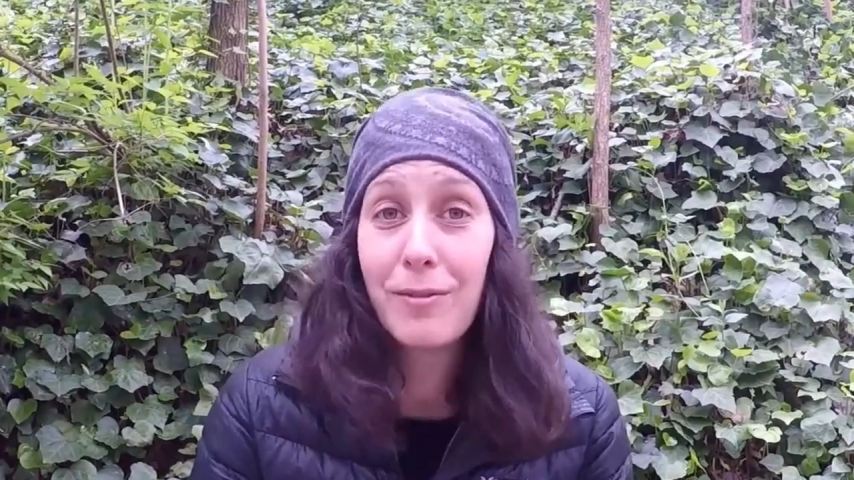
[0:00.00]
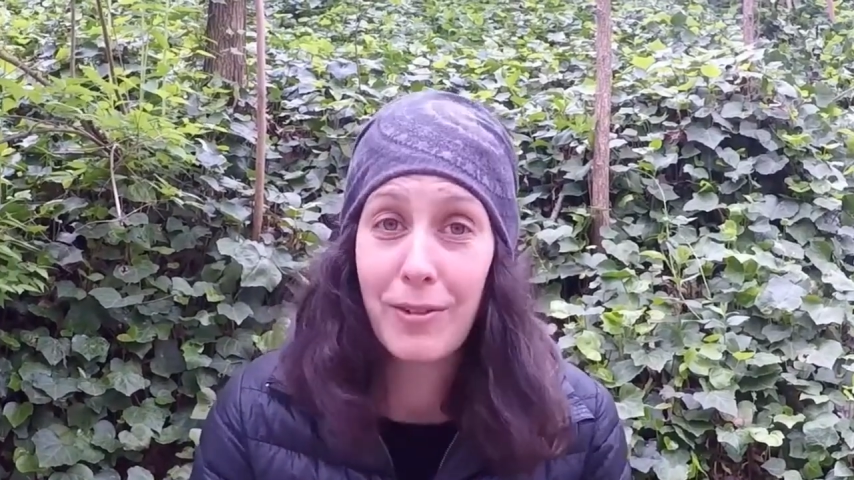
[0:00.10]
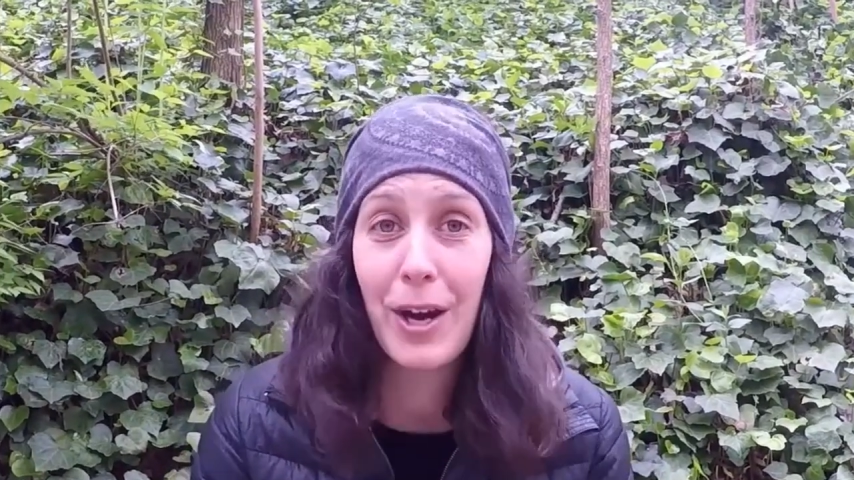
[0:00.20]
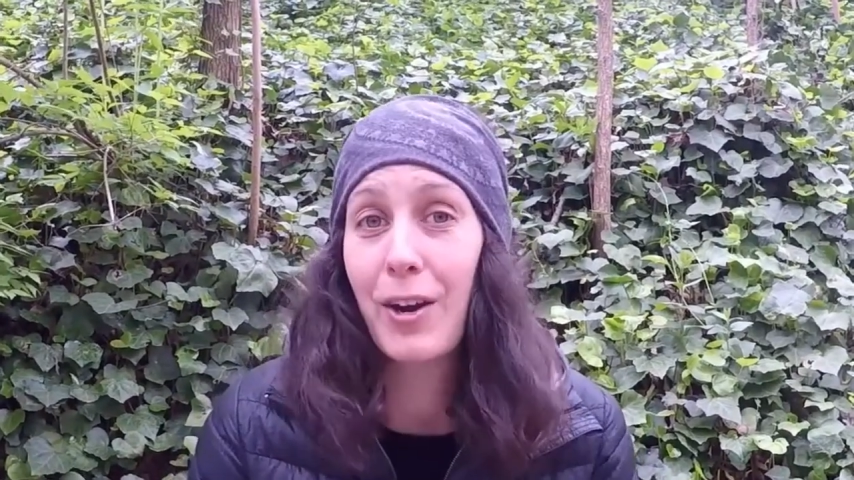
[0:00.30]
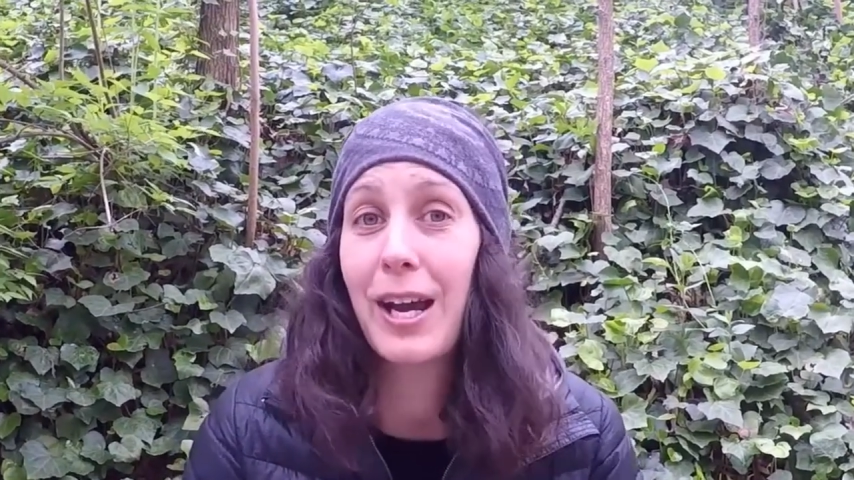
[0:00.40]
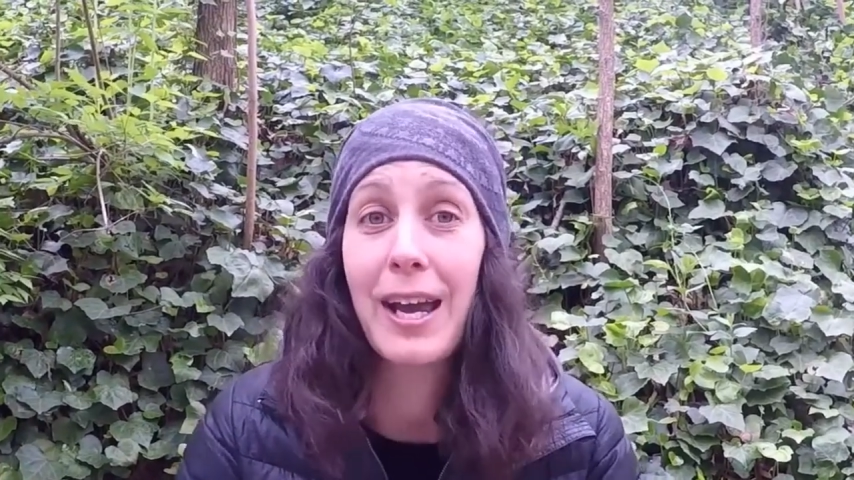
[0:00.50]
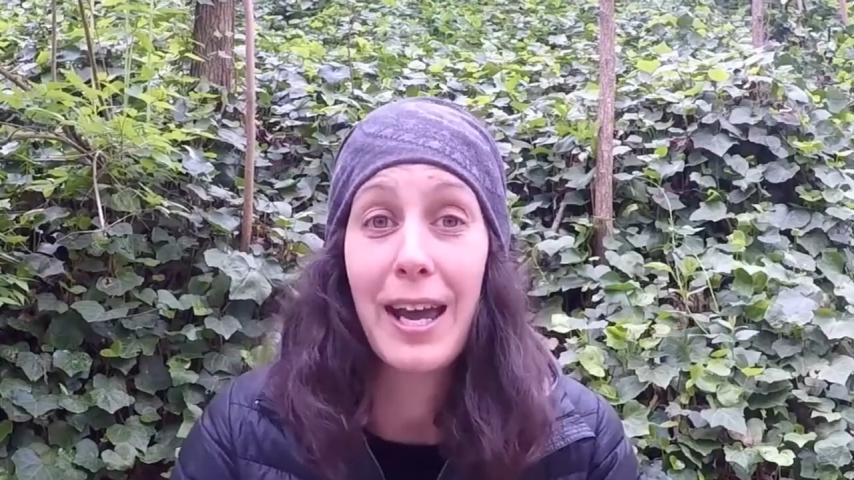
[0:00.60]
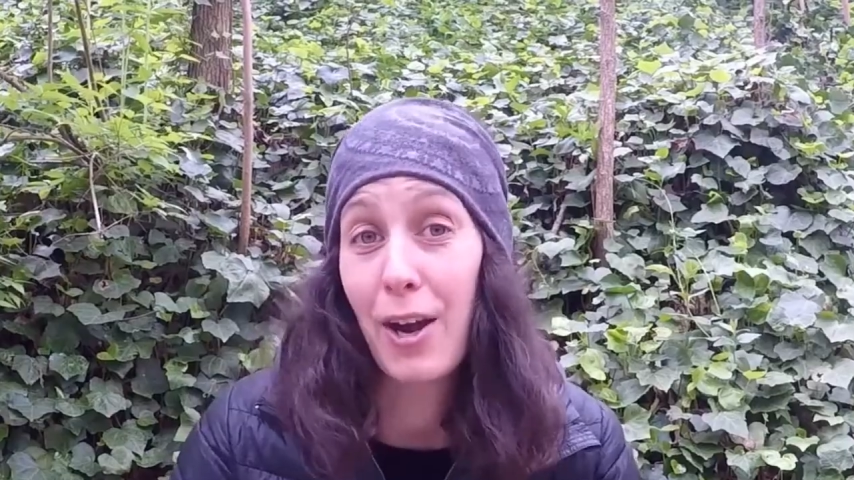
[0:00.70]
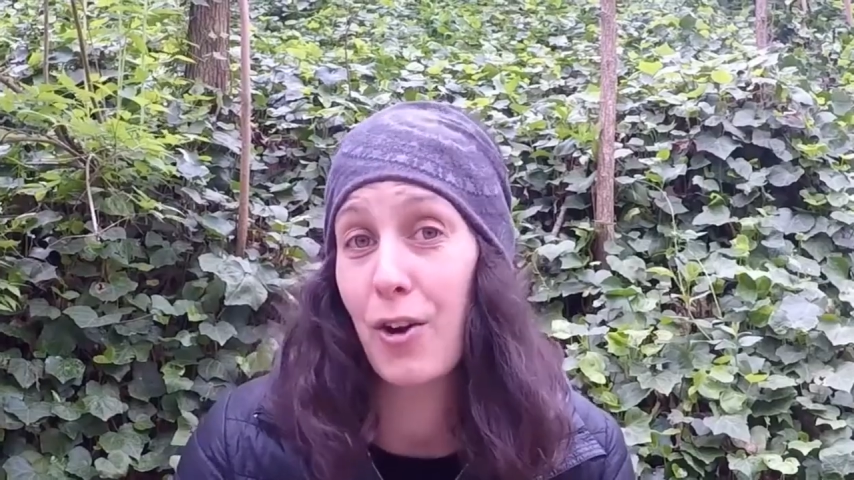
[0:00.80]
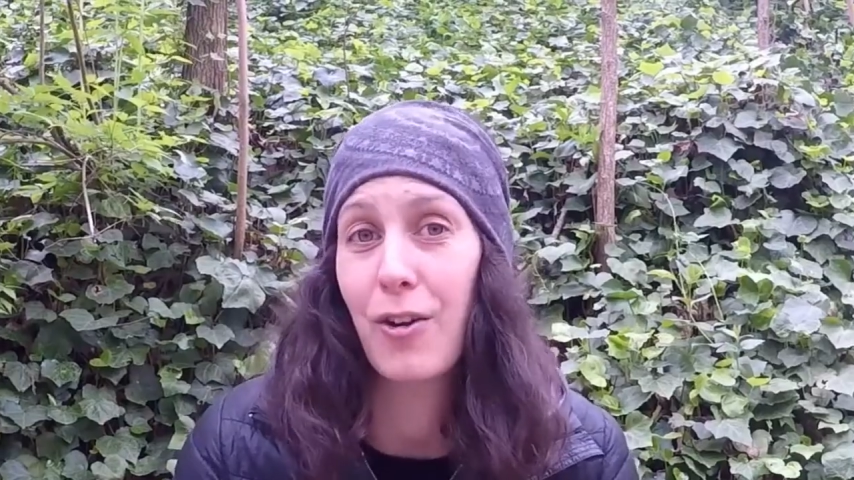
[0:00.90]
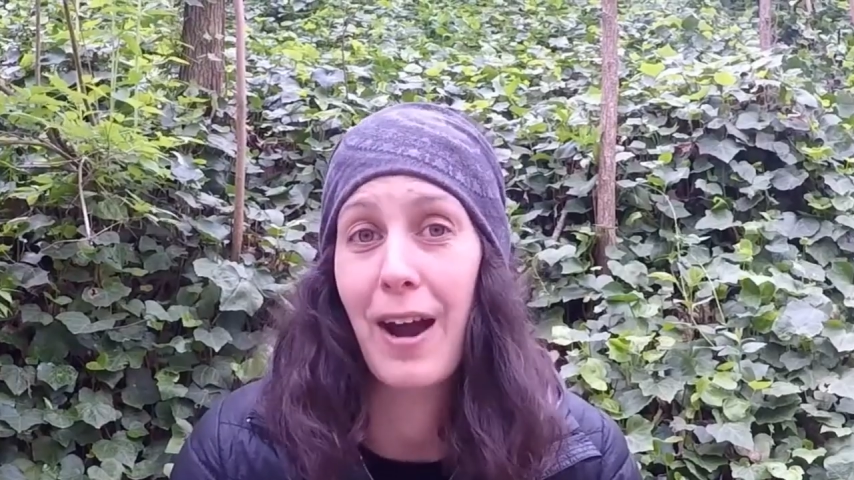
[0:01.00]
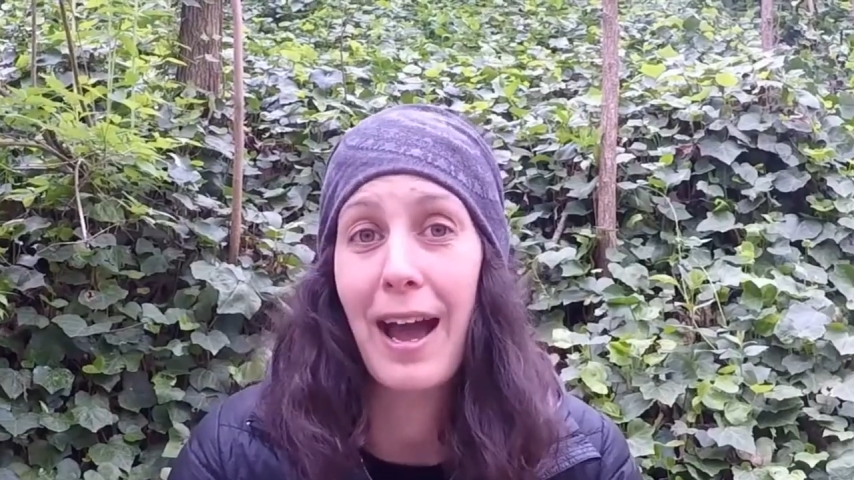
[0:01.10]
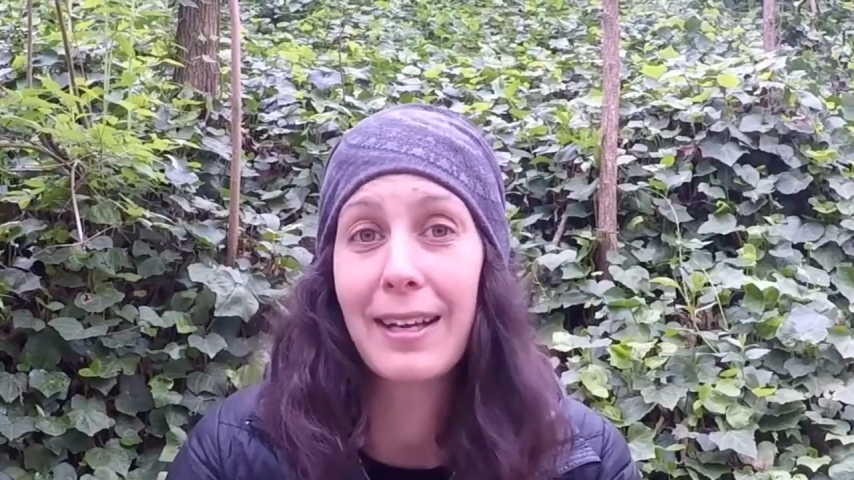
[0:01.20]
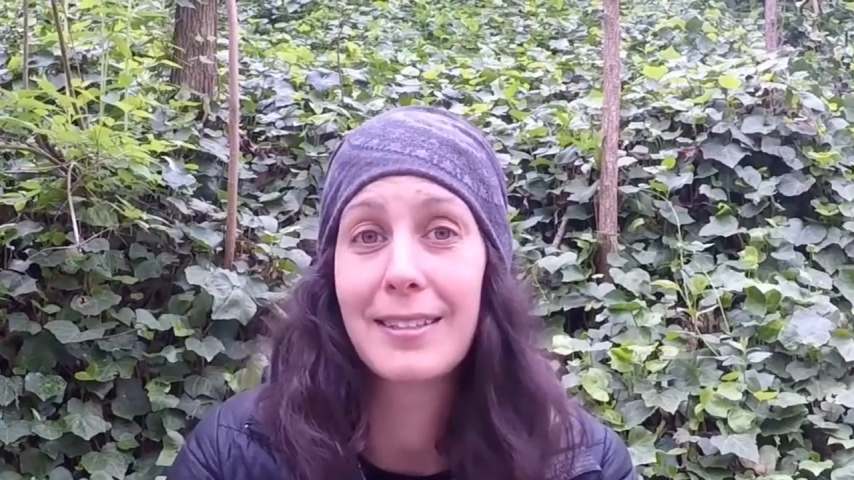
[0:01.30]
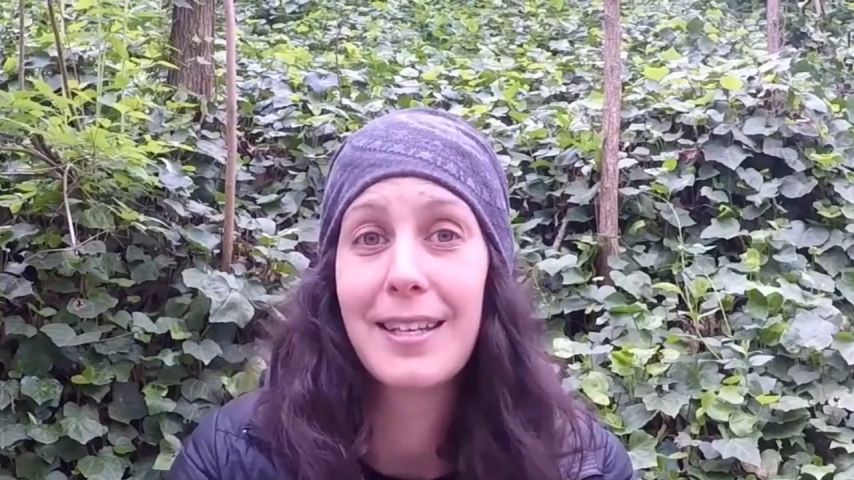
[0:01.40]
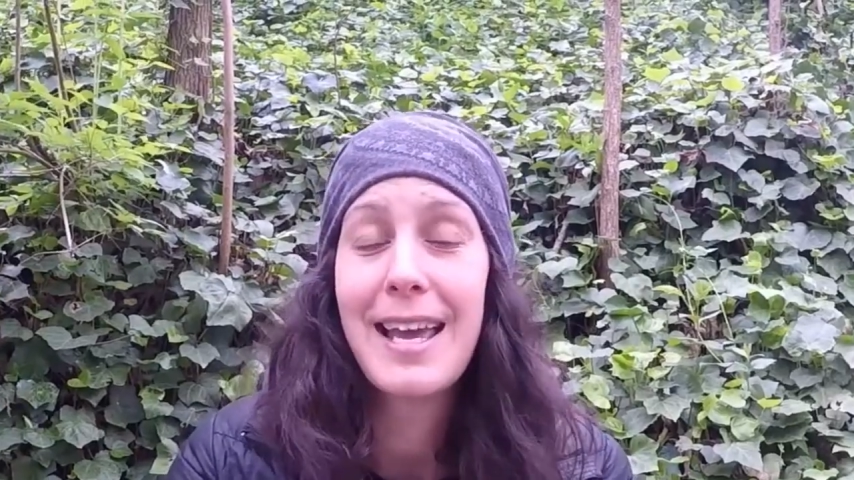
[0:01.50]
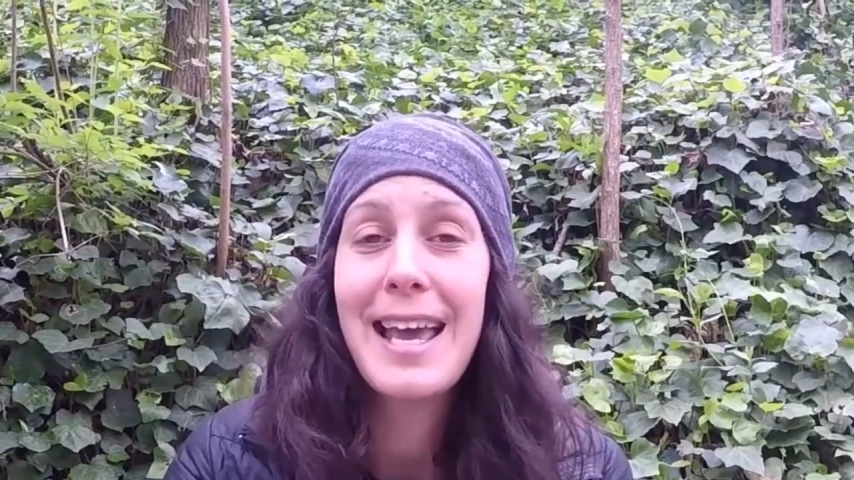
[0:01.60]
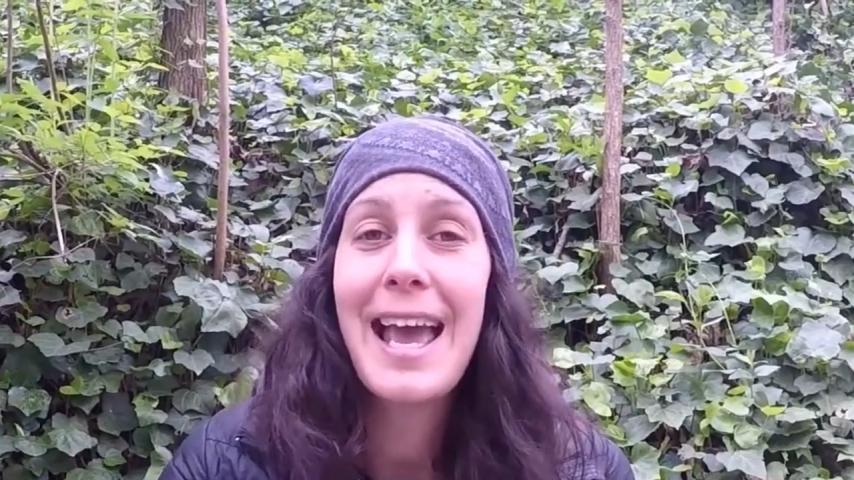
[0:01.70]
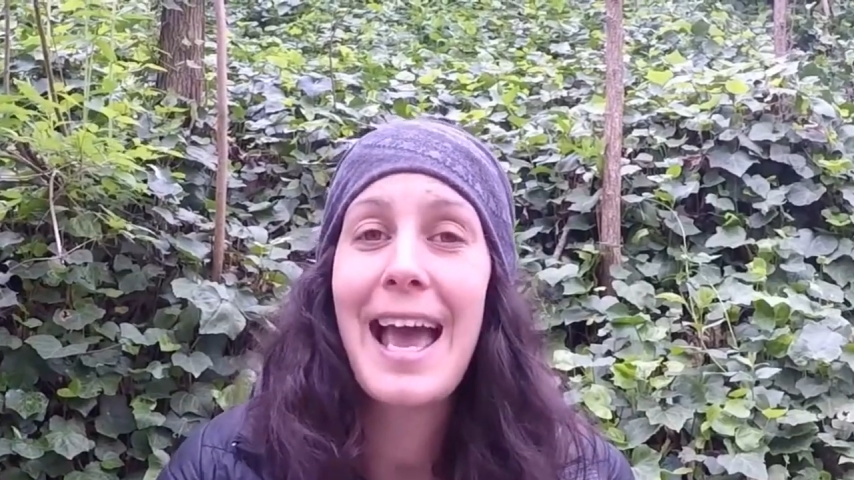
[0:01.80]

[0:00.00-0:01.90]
very incorrect.